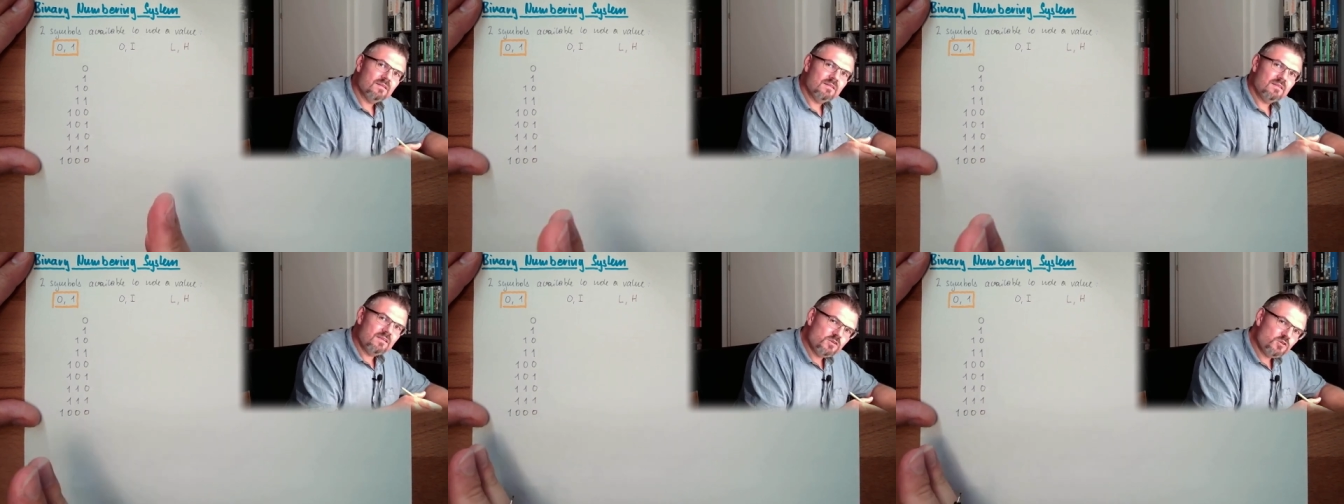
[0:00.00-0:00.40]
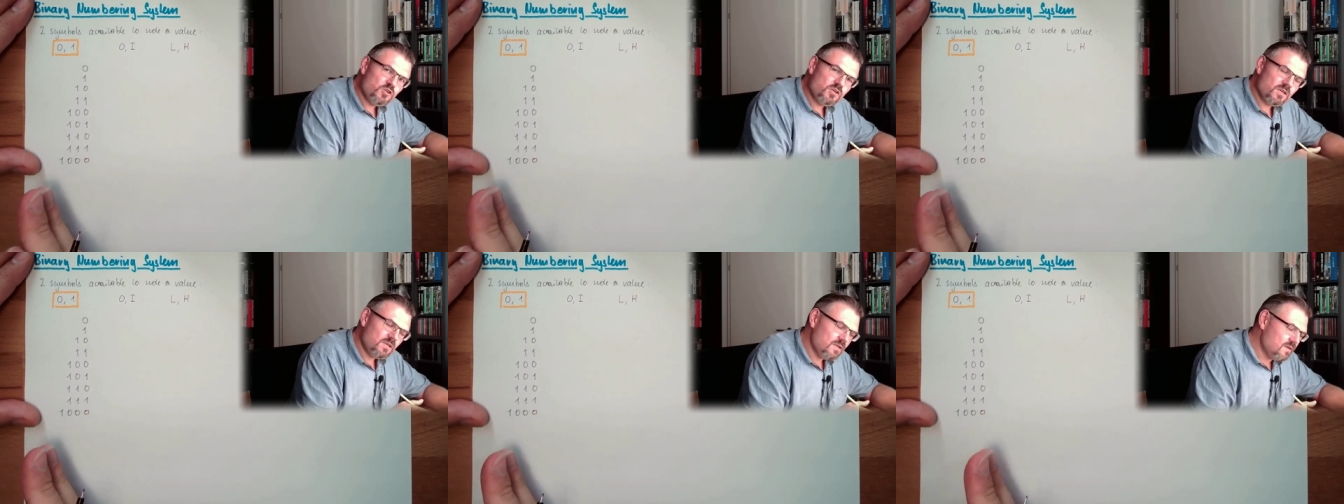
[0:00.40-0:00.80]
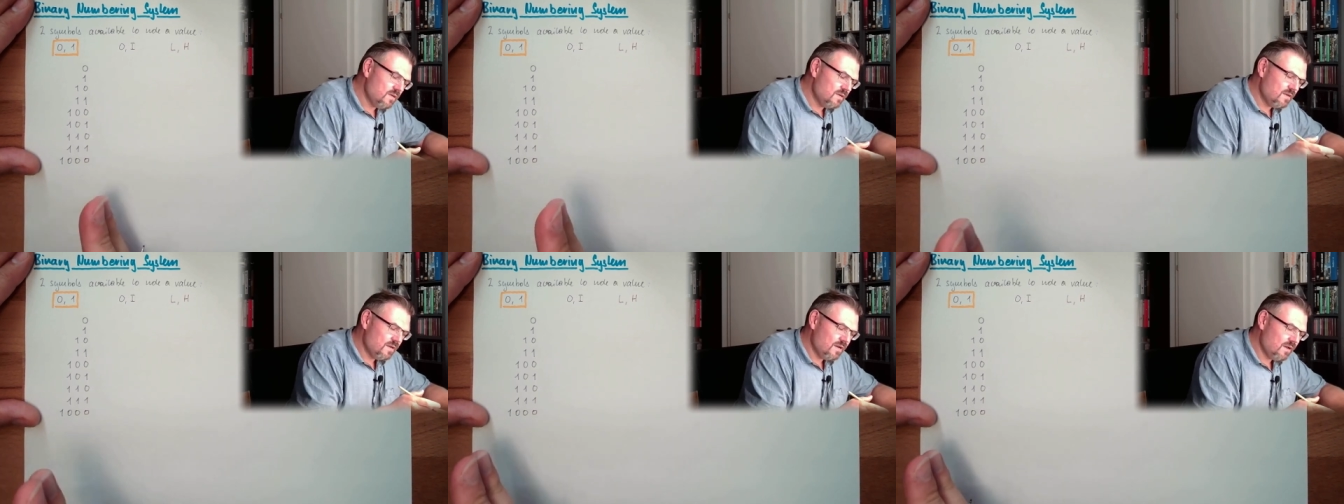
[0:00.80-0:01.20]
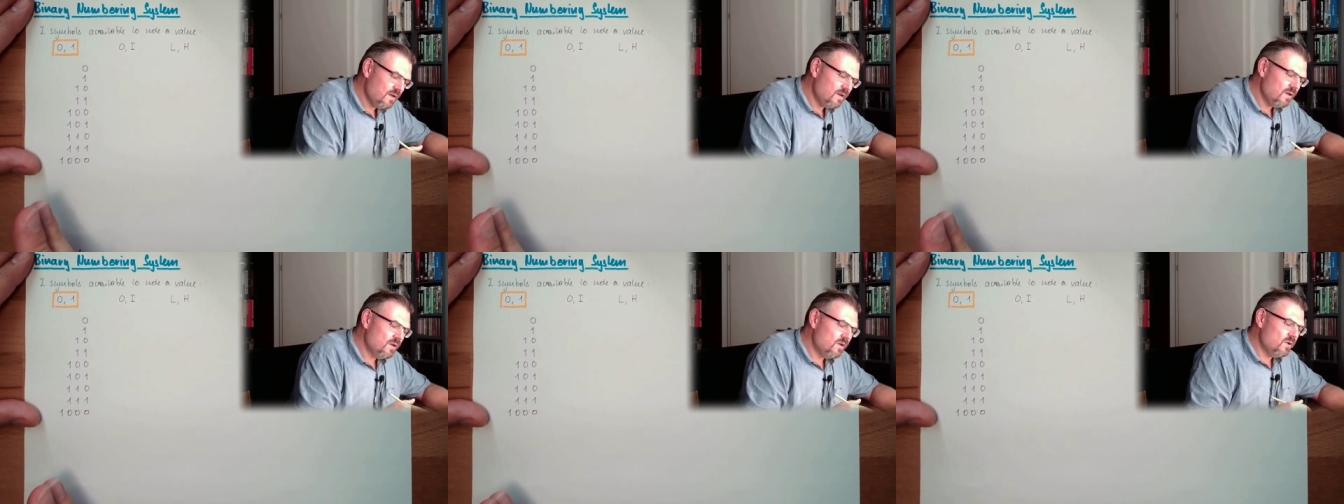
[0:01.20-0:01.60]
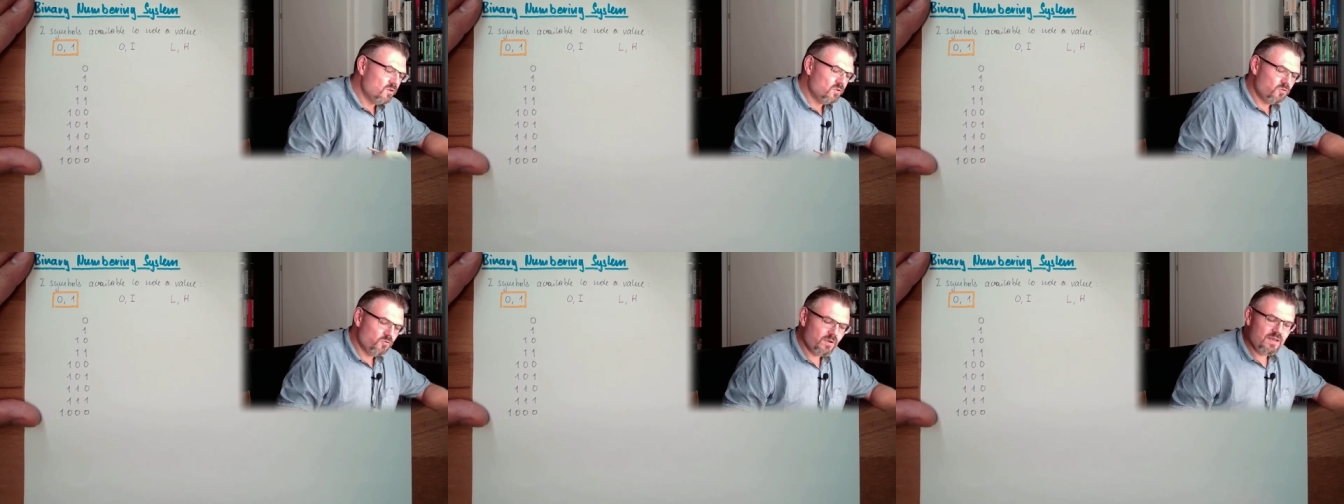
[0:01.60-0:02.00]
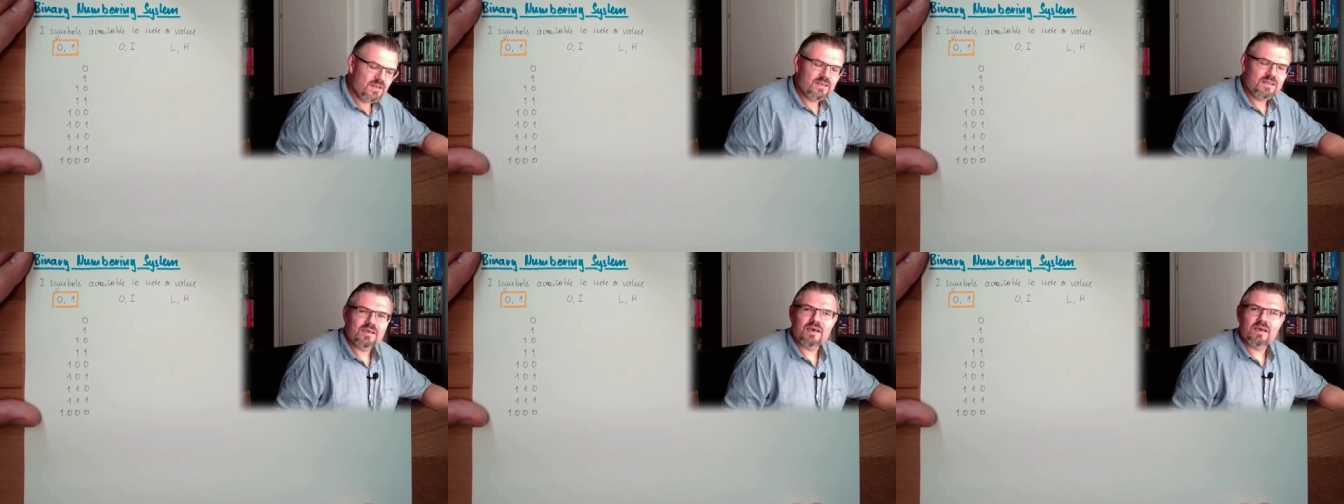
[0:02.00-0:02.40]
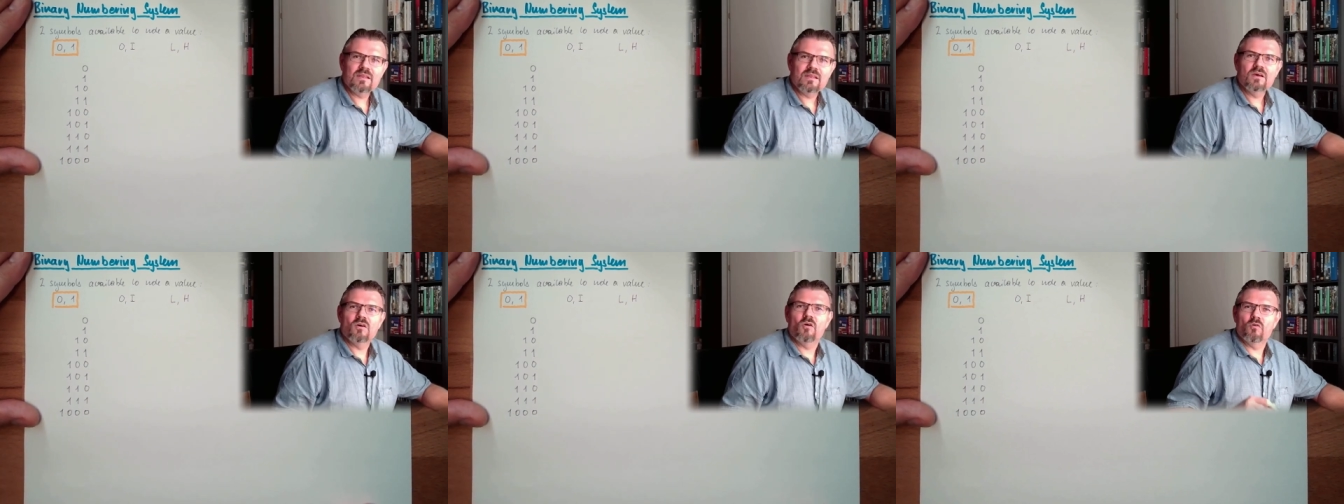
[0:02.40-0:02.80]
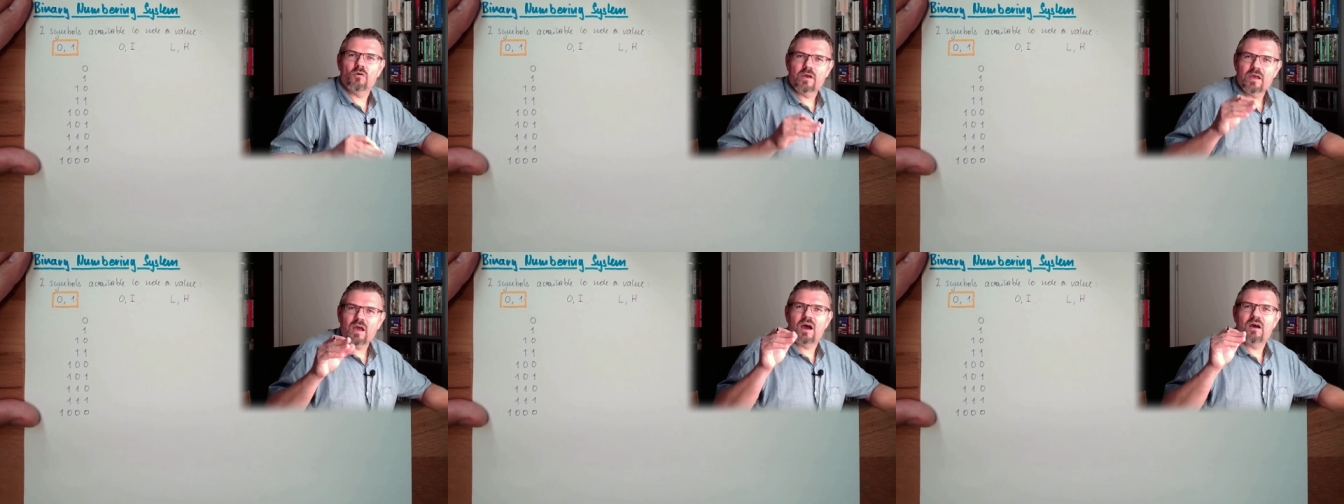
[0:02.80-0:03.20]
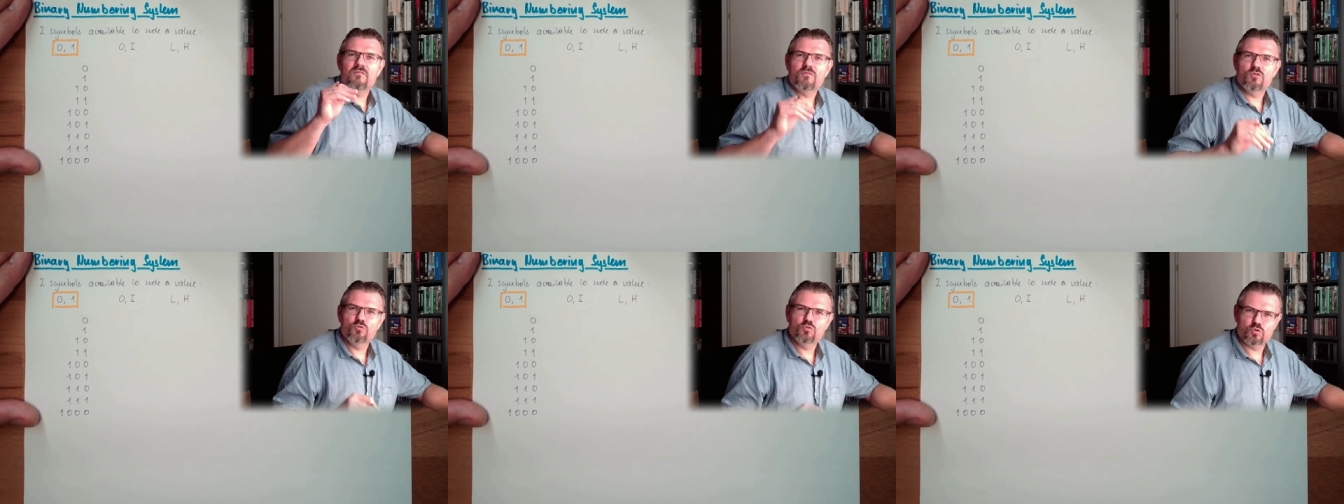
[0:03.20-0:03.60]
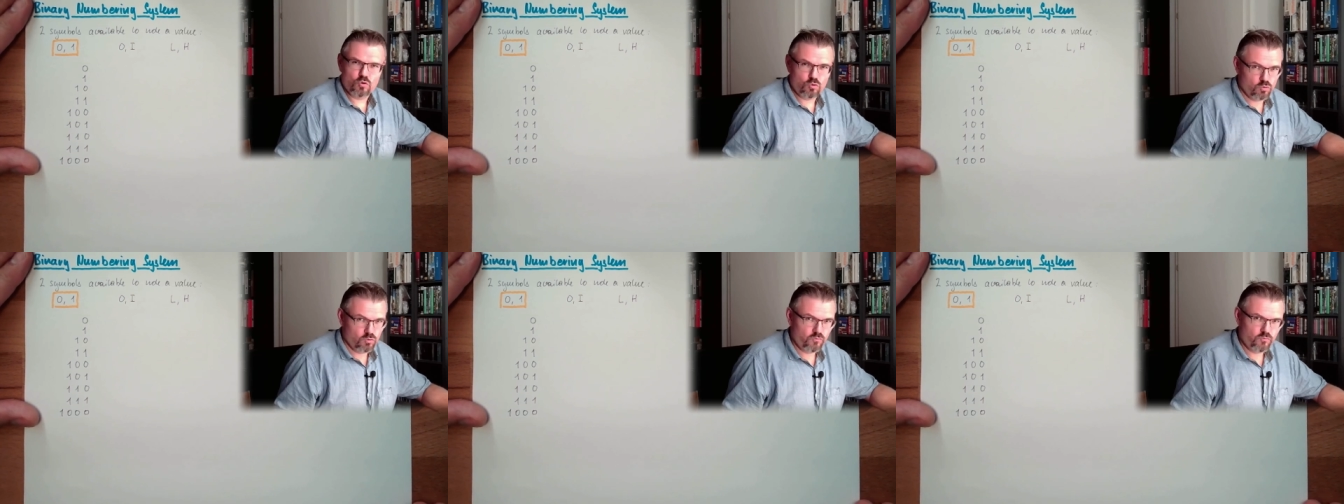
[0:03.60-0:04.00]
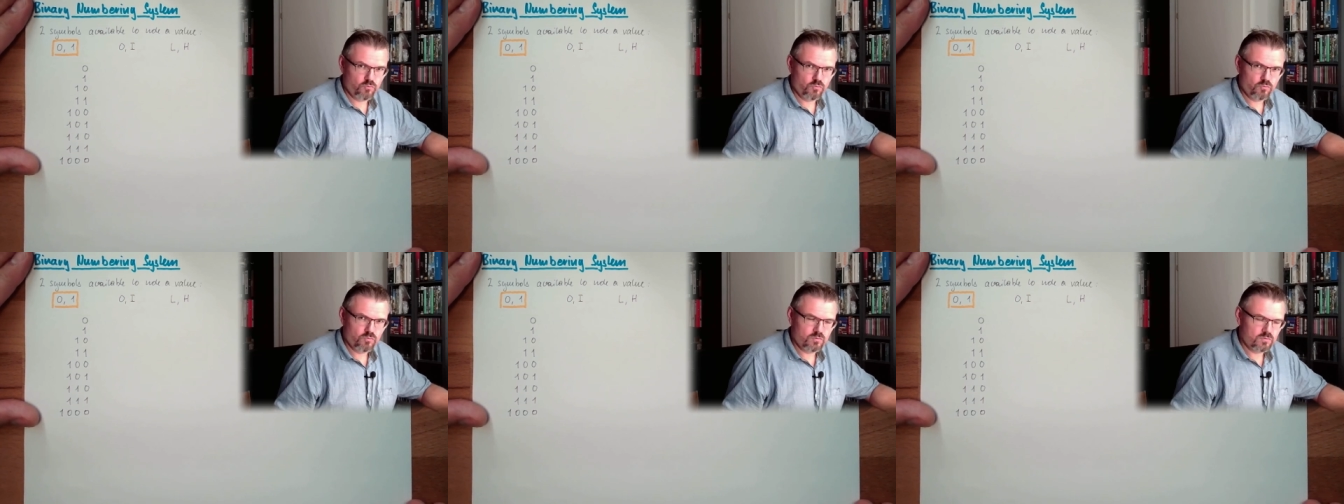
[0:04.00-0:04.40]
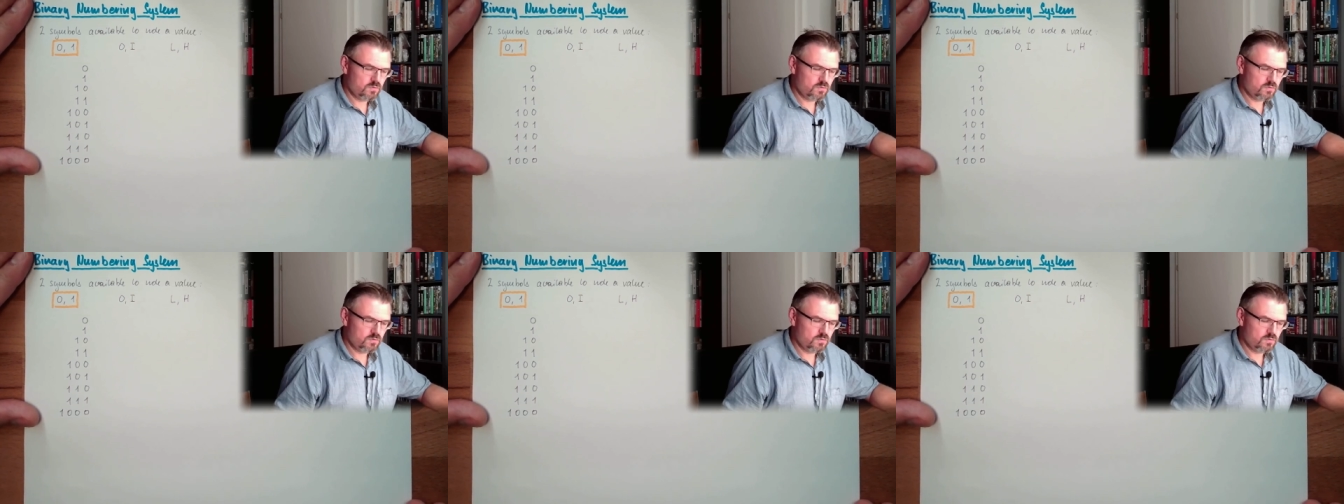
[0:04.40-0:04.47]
digit yeah, to indicate, okay, I've used all of you.